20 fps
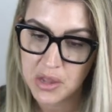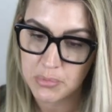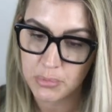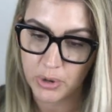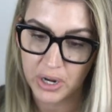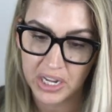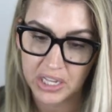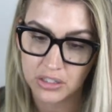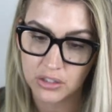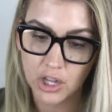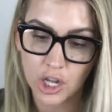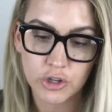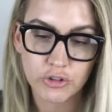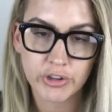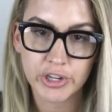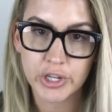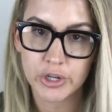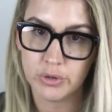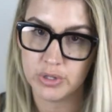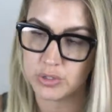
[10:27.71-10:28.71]
Brian
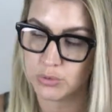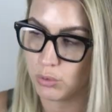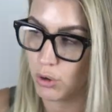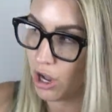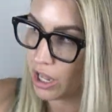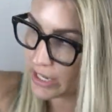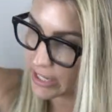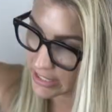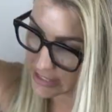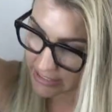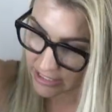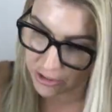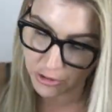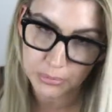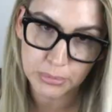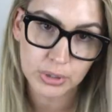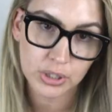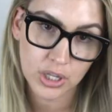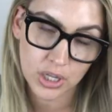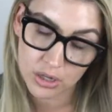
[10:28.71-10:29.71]
Laundrie, who is rotting
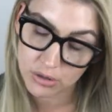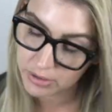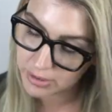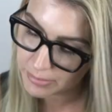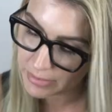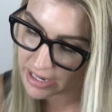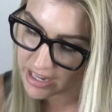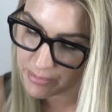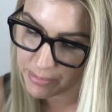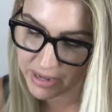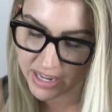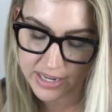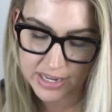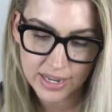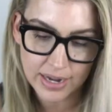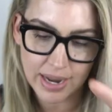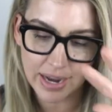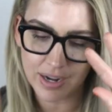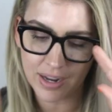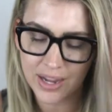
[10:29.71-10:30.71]
down below, in my
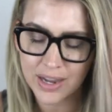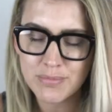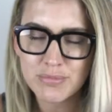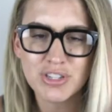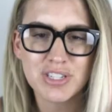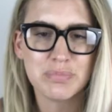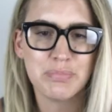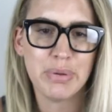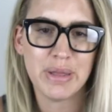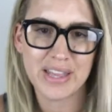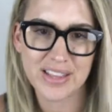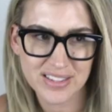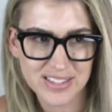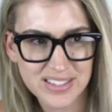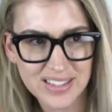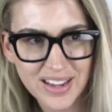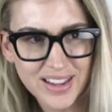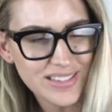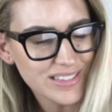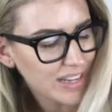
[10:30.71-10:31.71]
opinion. And I'm just
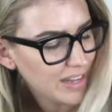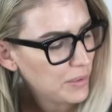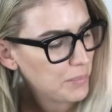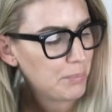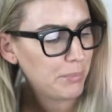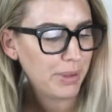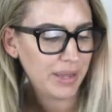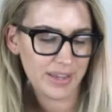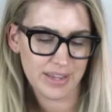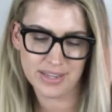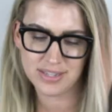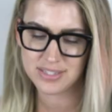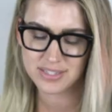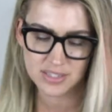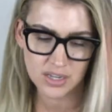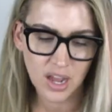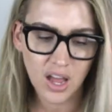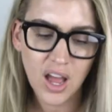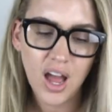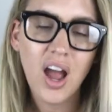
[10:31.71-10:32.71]
pissed, guys. I am pissed.